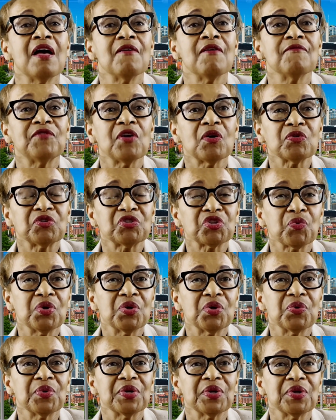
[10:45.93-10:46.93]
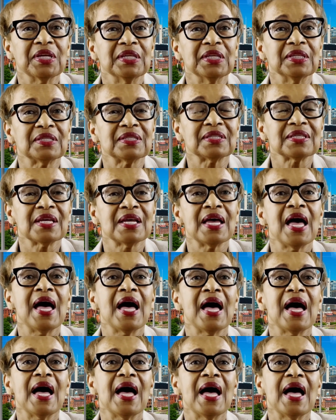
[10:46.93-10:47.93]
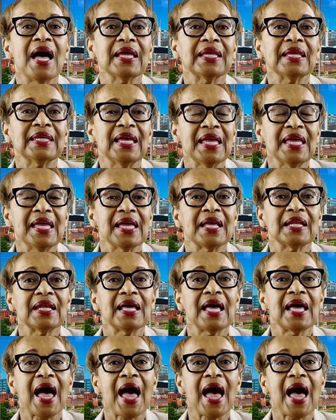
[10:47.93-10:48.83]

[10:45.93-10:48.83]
Verse 3 reads, "Again,